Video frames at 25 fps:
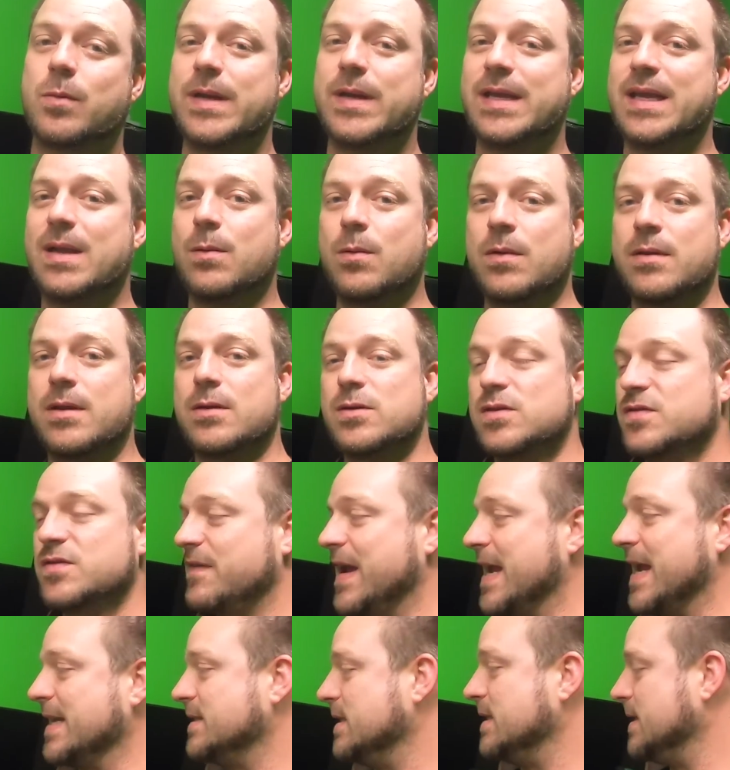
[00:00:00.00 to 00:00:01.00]
we can get one of those
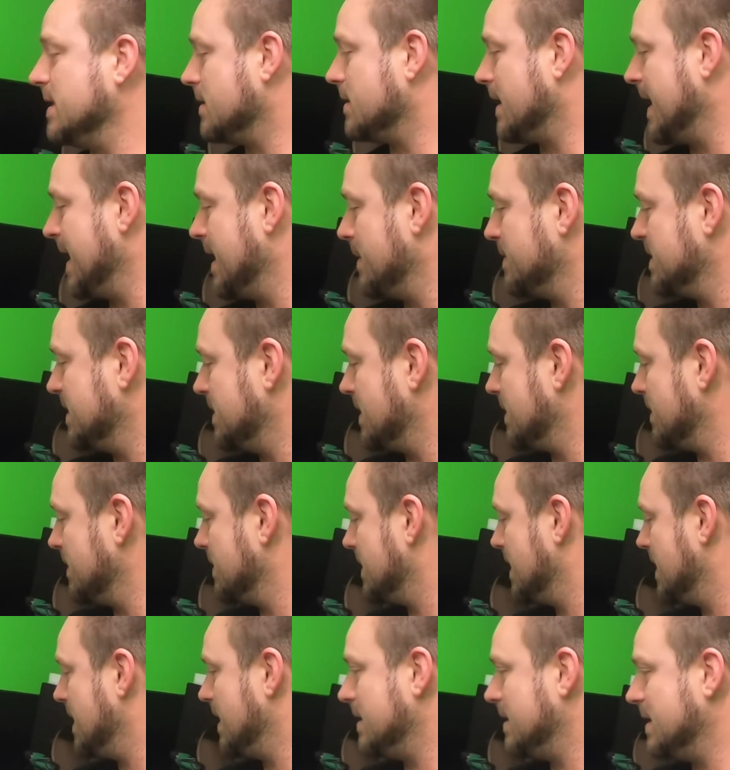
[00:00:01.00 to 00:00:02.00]
fancy clamps and
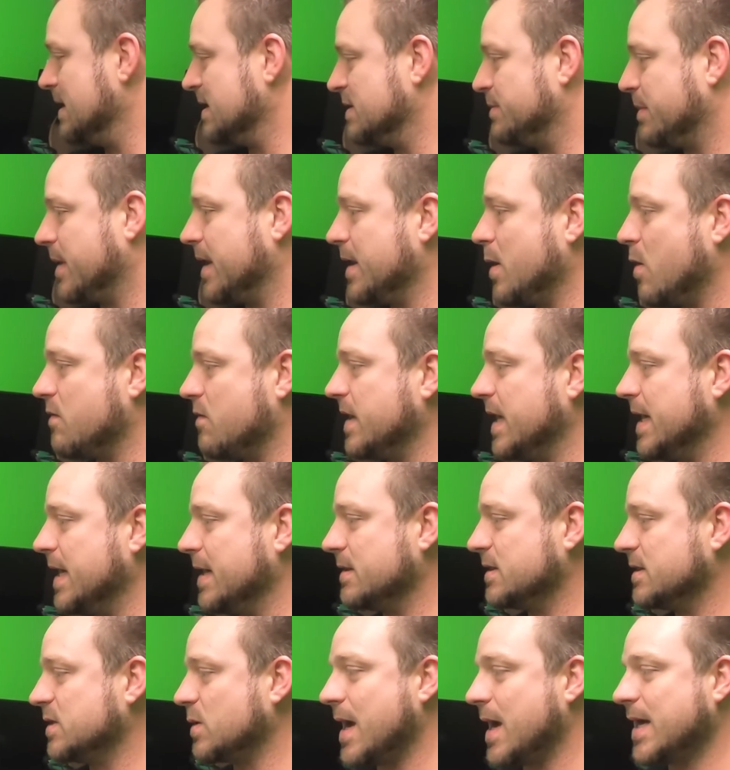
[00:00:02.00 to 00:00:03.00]
get a display over
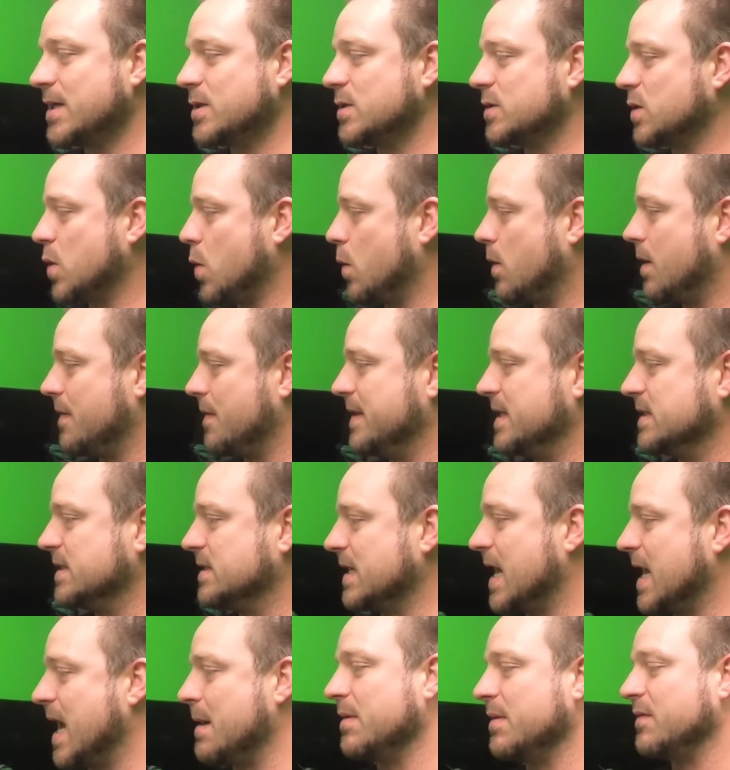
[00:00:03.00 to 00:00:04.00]
here so I can just throw it on this
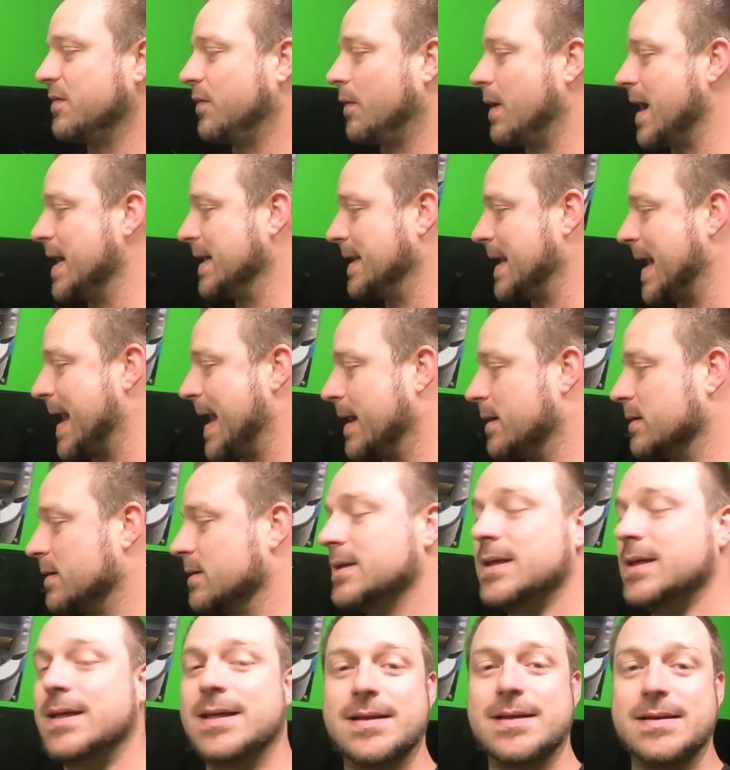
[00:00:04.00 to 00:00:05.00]
side, but for right now,
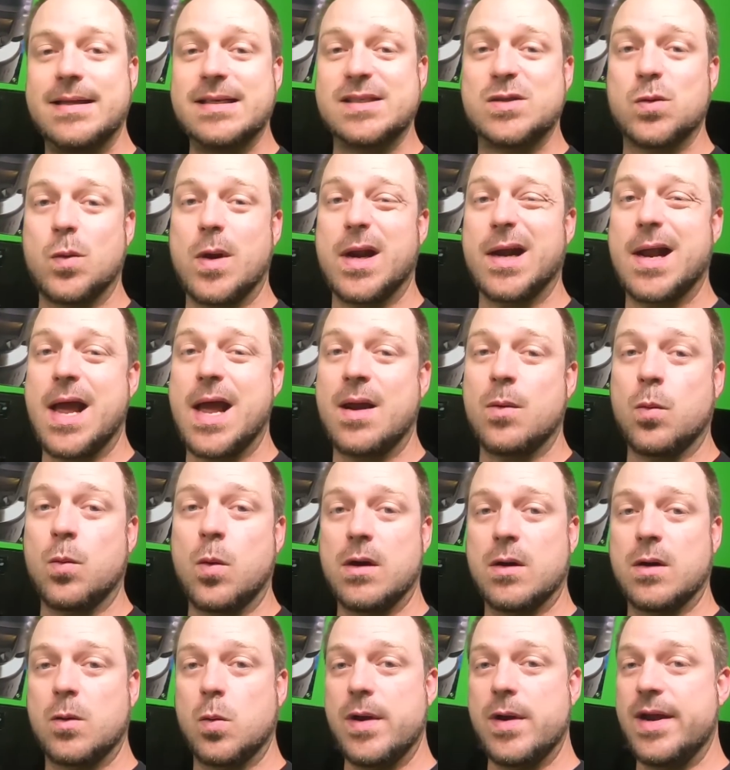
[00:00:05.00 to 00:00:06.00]
this is what I got to
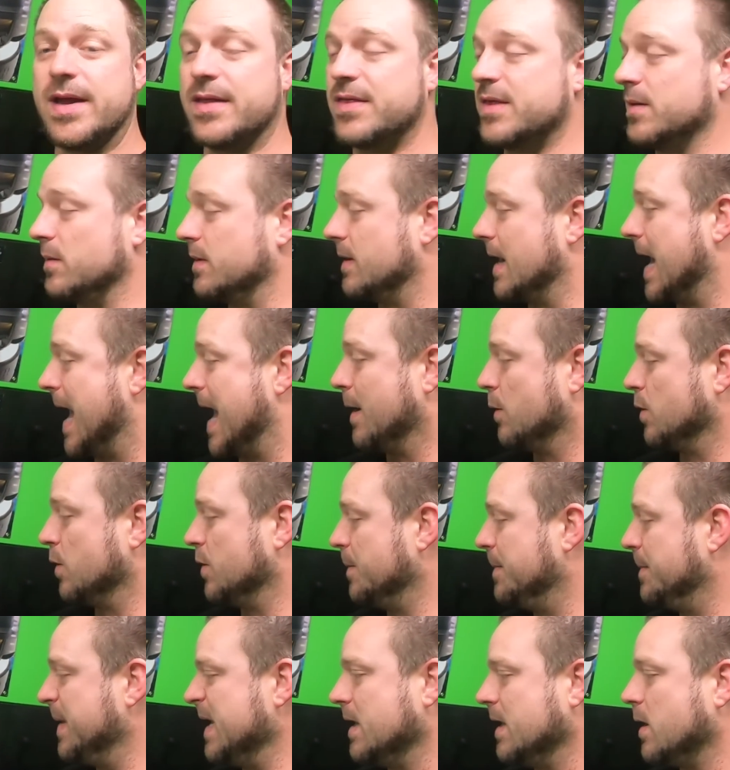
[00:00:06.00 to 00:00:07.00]
work with. And I don't do
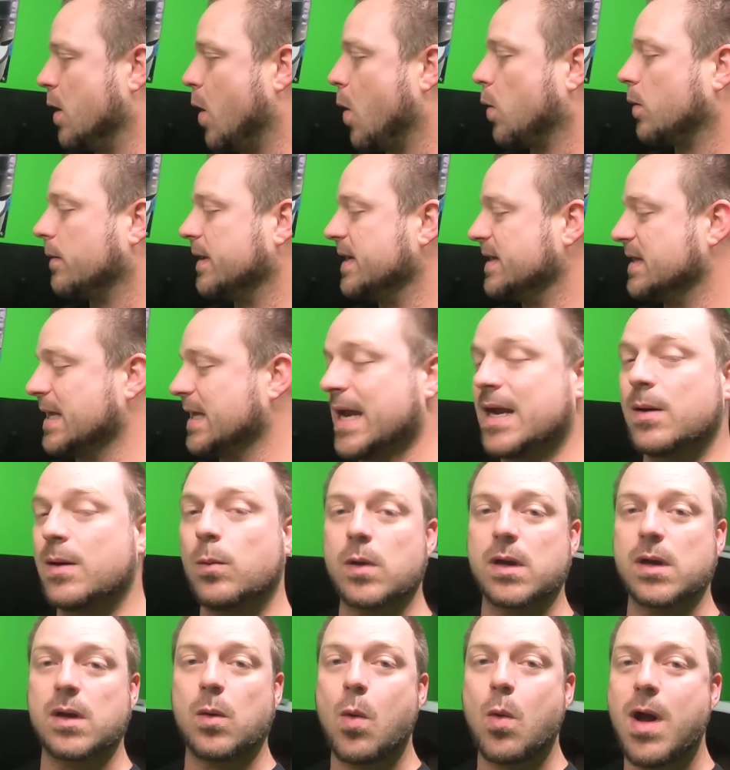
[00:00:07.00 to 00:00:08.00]
peak hold or anything.
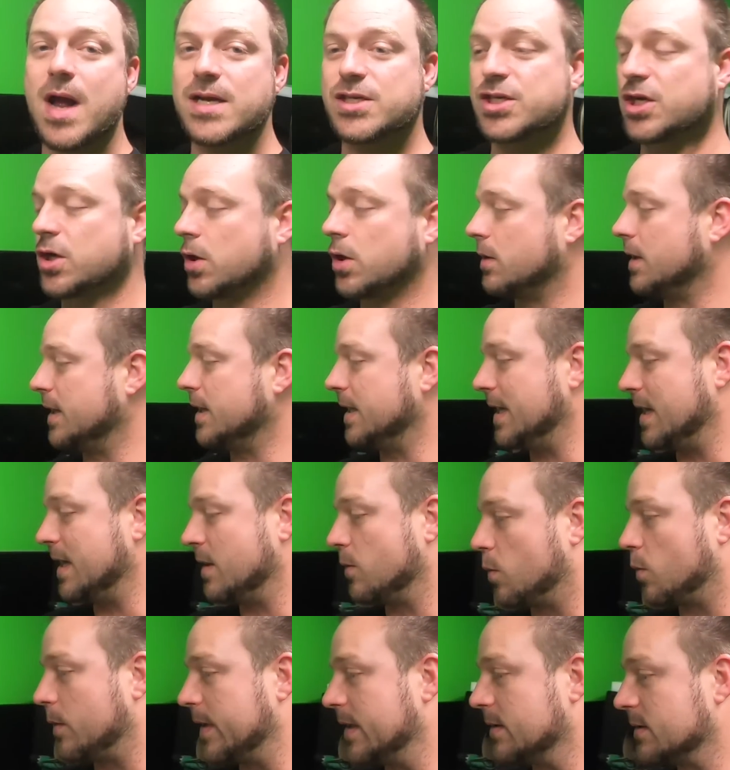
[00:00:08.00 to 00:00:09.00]
We're gonna watch current
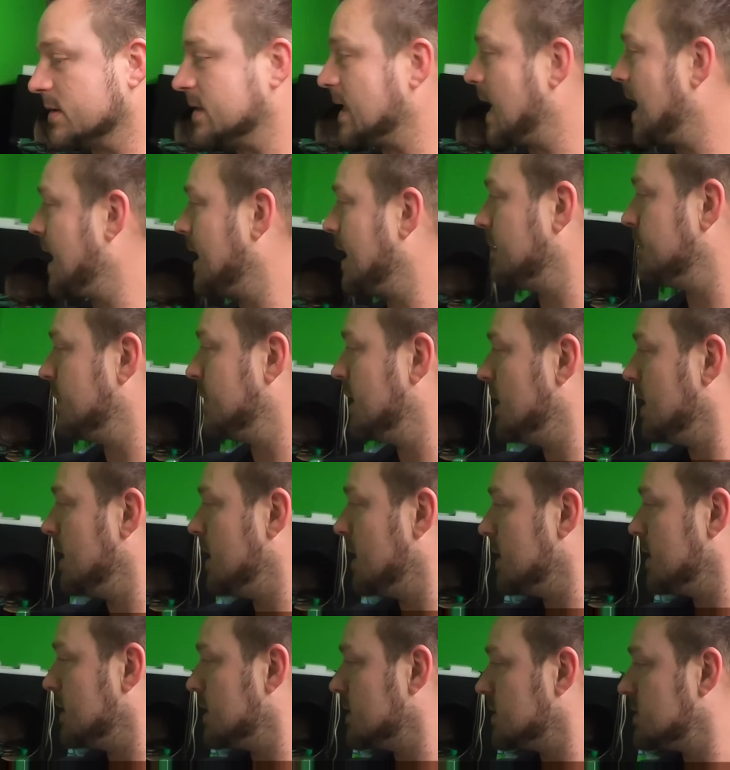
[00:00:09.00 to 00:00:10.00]
in real time.
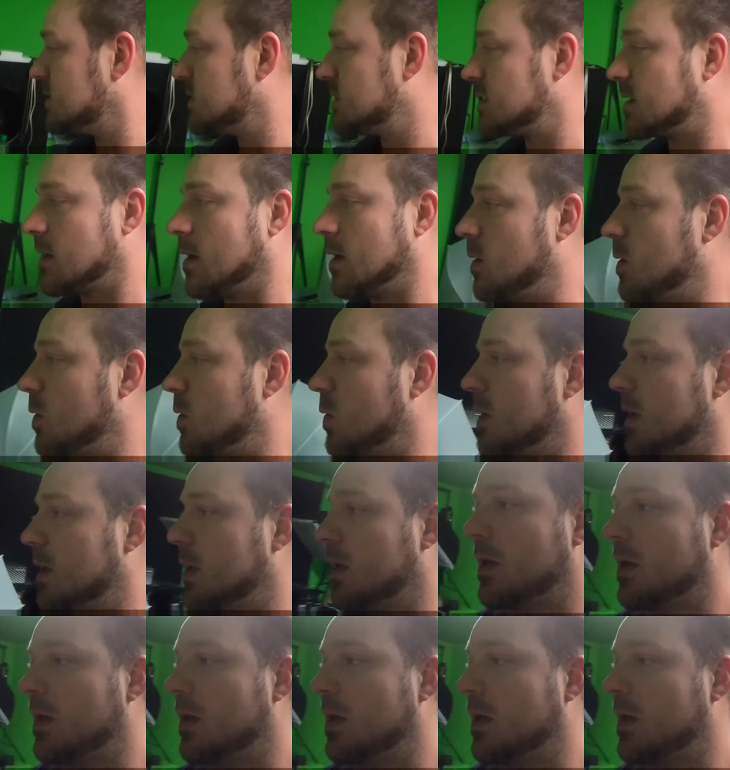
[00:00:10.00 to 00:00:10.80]
So